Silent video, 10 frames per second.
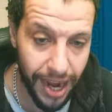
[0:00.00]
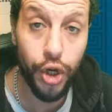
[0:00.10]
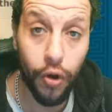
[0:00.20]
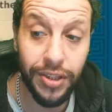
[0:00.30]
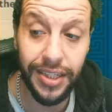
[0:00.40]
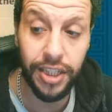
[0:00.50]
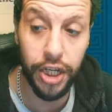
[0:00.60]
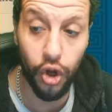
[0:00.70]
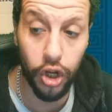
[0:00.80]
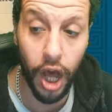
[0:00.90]
And you're going to
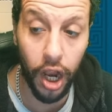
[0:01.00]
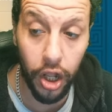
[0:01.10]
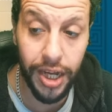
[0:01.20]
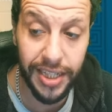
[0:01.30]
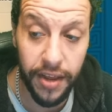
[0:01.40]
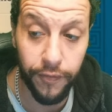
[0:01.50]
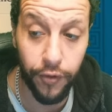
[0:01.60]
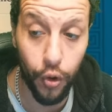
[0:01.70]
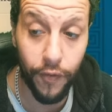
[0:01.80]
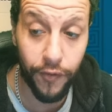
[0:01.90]
turn on allied
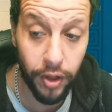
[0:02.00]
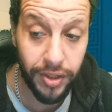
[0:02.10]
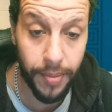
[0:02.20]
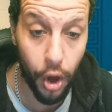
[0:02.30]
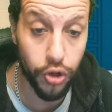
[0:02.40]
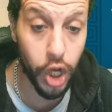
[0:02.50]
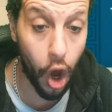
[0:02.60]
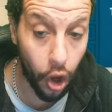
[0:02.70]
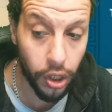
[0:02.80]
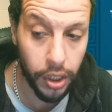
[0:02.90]
info filter mode
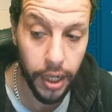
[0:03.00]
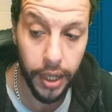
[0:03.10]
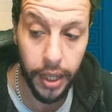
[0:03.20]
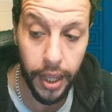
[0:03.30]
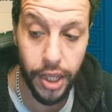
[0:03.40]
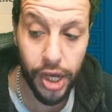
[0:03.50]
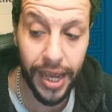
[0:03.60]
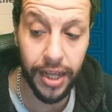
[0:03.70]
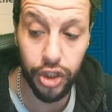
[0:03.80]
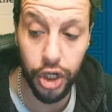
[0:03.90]
on.
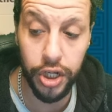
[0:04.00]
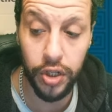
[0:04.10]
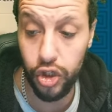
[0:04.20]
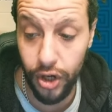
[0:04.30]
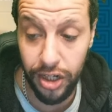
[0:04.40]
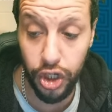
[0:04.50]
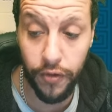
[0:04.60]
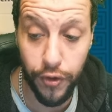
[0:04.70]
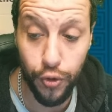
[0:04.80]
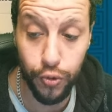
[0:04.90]
You're going to turn
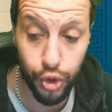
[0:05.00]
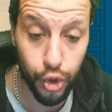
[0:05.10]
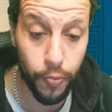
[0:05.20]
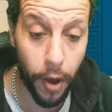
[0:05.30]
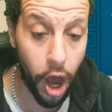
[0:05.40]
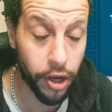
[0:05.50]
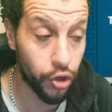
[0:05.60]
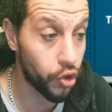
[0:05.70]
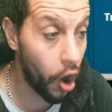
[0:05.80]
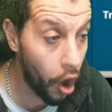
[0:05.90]
strategic view troop
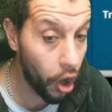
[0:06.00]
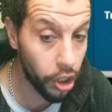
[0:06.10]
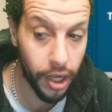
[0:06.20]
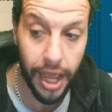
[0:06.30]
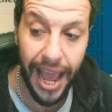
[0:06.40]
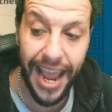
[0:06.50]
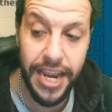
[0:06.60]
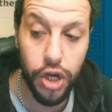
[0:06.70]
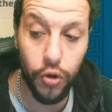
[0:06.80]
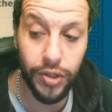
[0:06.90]
icon on,
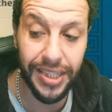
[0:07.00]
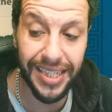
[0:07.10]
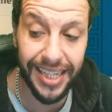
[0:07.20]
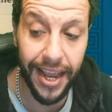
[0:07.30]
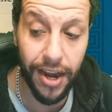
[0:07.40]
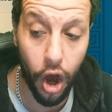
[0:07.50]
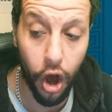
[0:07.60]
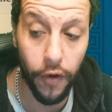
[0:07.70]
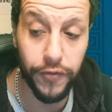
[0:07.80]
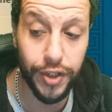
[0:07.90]
and you're going to turn
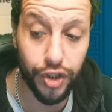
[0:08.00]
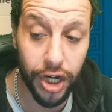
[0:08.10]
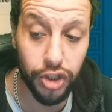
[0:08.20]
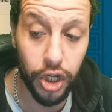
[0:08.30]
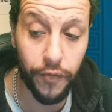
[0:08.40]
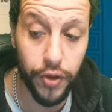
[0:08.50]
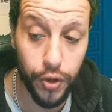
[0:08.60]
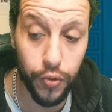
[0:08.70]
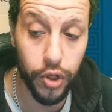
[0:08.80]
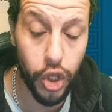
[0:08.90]
off strategic
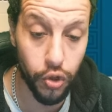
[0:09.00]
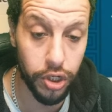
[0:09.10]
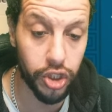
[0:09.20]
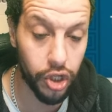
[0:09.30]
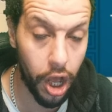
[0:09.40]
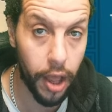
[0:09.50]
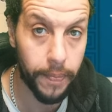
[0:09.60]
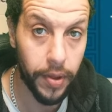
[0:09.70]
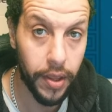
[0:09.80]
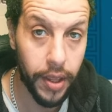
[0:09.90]
view unit
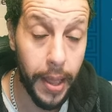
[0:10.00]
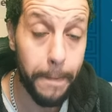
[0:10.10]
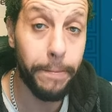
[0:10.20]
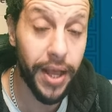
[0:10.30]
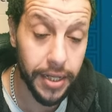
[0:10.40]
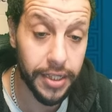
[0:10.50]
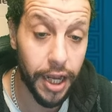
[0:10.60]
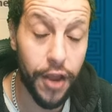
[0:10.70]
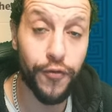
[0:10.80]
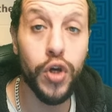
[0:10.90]
type.
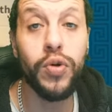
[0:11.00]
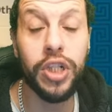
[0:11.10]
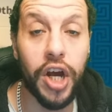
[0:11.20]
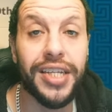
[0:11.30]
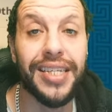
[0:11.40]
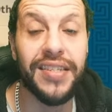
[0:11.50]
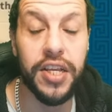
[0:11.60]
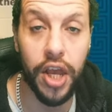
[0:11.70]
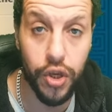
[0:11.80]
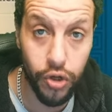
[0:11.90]
But if you would like to
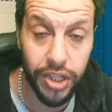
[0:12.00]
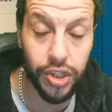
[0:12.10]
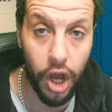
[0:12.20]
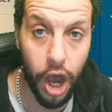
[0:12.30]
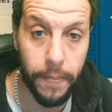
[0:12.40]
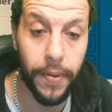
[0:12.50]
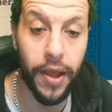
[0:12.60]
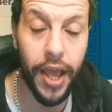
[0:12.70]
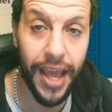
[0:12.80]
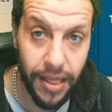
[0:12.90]
see the unit type
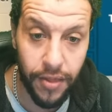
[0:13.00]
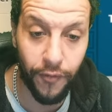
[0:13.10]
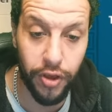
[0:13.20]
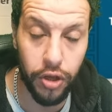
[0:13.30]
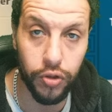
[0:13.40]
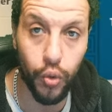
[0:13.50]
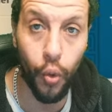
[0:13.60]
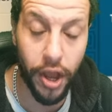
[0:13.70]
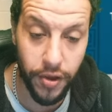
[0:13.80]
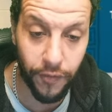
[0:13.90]
in the field
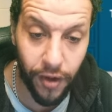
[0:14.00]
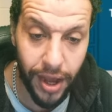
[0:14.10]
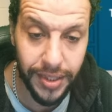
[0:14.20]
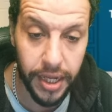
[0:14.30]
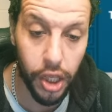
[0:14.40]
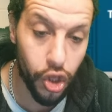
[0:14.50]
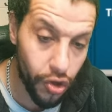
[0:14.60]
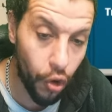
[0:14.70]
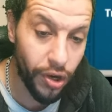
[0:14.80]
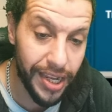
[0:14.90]
while you're fighting,
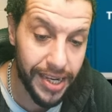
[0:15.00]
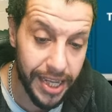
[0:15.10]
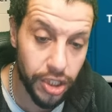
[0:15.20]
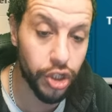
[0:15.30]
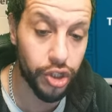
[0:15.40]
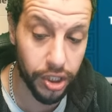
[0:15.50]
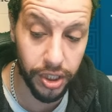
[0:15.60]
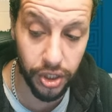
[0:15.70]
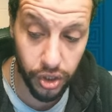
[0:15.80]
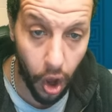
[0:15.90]
you only need to
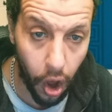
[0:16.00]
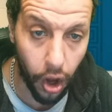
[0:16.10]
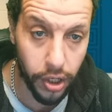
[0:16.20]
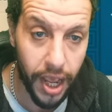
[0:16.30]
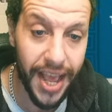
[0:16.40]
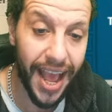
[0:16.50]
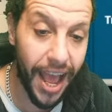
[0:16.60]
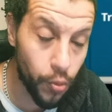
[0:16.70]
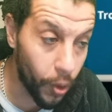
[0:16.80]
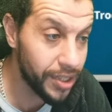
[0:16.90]
turn this on.
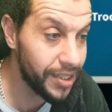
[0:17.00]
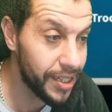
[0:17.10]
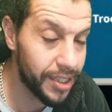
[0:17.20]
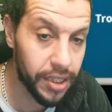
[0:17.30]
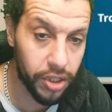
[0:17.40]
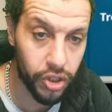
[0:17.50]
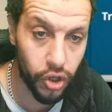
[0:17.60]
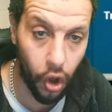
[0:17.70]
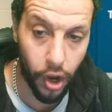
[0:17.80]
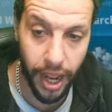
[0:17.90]
And once you turn
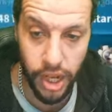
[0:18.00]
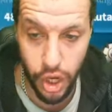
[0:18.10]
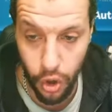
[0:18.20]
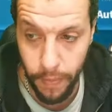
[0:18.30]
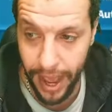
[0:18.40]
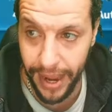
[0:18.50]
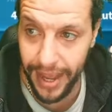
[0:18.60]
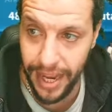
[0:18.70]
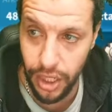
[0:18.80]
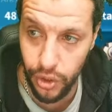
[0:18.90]
this on and you go
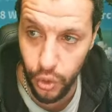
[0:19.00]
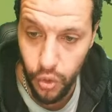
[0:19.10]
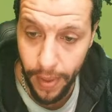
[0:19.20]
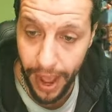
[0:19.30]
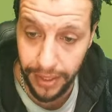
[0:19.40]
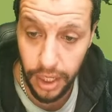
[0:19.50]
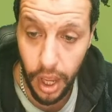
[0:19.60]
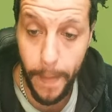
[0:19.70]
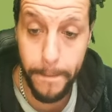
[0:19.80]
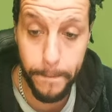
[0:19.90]
back and you zoom out,
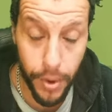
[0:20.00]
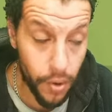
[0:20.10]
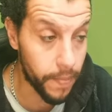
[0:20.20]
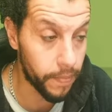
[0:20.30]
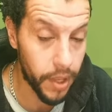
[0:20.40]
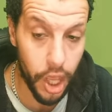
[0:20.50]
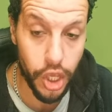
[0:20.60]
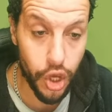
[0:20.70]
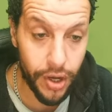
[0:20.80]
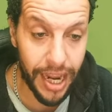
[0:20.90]
boom,
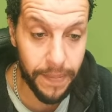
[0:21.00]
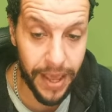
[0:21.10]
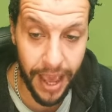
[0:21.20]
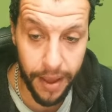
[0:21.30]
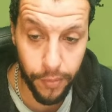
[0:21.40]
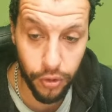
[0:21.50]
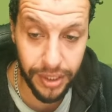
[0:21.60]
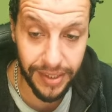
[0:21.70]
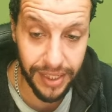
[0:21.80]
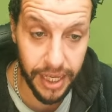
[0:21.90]
you're going to be
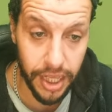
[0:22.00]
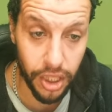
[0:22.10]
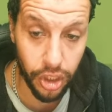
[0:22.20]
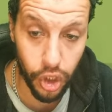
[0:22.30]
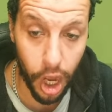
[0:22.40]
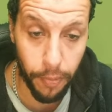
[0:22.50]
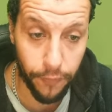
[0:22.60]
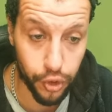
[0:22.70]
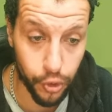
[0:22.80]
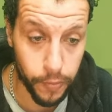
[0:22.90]
able to see the
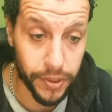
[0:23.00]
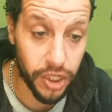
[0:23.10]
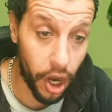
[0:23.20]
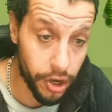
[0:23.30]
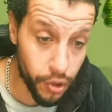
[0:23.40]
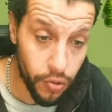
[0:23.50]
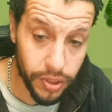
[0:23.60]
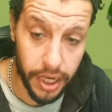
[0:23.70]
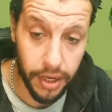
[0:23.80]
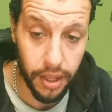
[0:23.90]
type of troops you are
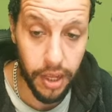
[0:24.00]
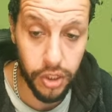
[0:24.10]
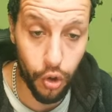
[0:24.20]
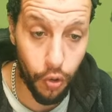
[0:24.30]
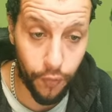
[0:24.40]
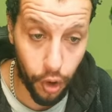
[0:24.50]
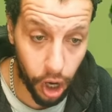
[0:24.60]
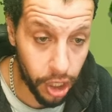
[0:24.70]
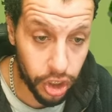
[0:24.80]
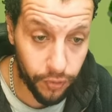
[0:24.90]
using. So
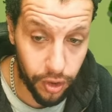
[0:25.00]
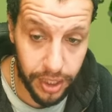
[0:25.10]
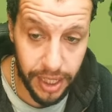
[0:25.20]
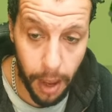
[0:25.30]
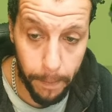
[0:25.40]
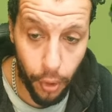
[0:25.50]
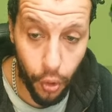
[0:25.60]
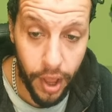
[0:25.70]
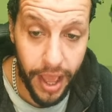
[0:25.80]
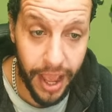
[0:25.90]
for archer, for
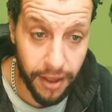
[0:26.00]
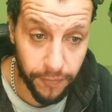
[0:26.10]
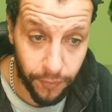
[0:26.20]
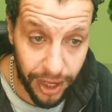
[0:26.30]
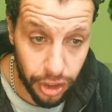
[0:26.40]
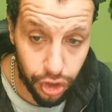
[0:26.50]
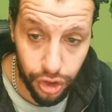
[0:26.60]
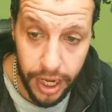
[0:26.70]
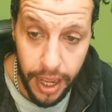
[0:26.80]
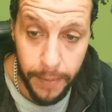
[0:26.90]
example,
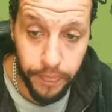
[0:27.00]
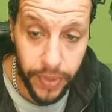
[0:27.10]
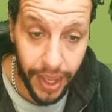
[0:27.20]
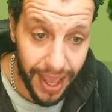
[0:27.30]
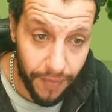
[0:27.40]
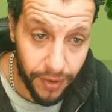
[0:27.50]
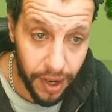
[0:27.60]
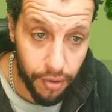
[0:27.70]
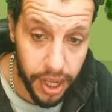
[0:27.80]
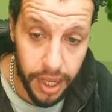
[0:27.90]
infantry,
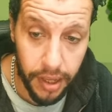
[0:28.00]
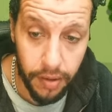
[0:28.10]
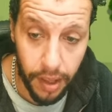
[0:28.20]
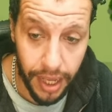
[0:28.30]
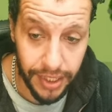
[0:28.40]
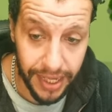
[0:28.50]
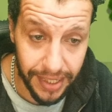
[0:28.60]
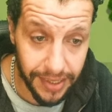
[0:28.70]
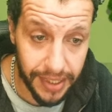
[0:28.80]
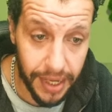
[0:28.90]
cavalry, as you
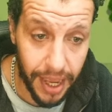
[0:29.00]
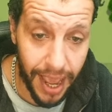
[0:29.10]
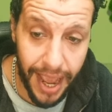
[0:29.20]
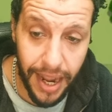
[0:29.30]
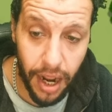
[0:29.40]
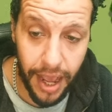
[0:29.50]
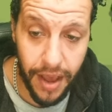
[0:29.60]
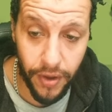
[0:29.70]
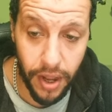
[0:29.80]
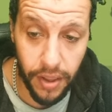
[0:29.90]
can see, and I
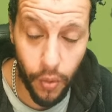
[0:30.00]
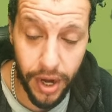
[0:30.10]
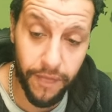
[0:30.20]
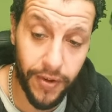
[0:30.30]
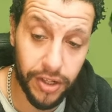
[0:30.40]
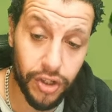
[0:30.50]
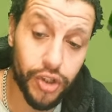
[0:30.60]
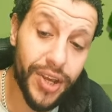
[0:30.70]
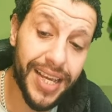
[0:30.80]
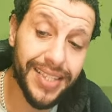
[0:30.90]
have another one,
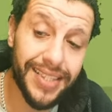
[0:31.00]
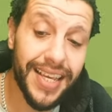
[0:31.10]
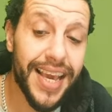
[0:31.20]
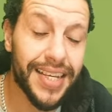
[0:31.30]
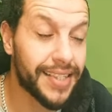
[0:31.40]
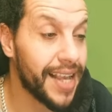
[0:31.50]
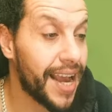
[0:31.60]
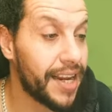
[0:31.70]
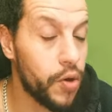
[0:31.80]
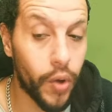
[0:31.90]
infantry. So you can see
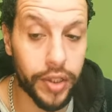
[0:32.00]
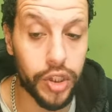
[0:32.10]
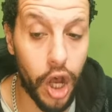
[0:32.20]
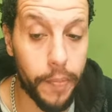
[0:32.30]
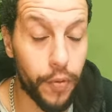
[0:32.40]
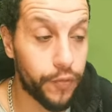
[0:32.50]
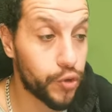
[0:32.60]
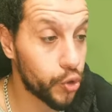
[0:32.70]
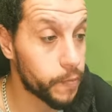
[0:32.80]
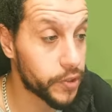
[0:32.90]
exactly what type
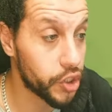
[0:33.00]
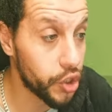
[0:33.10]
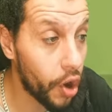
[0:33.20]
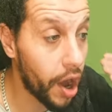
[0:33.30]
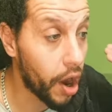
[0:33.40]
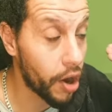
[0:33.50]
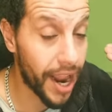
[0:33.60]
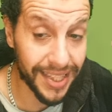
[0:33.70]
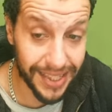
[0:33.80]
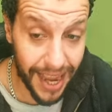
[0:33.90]
of troops you
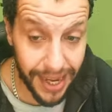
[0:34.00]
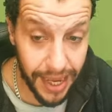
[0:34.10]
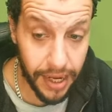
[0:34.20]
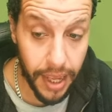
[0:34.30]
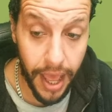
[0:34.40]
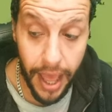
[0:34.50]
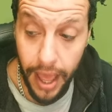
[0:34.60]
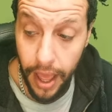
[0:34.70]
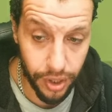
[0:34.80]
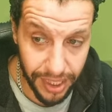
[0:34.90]
are attacking.
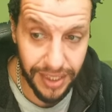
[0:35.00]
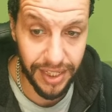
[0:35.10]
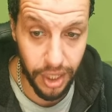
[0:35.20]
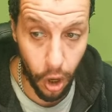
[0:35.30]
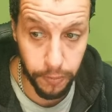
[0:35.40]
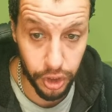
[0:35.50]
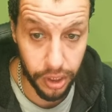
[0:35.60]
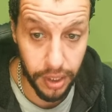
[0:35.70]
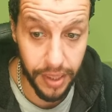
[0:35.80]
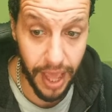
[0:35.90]
So this is the
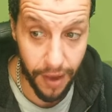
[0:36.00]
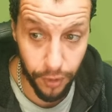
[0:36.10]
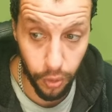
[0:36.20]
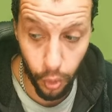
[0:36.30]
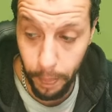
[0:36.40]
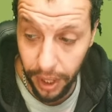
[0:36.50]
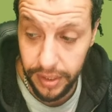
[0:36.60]
option that's available.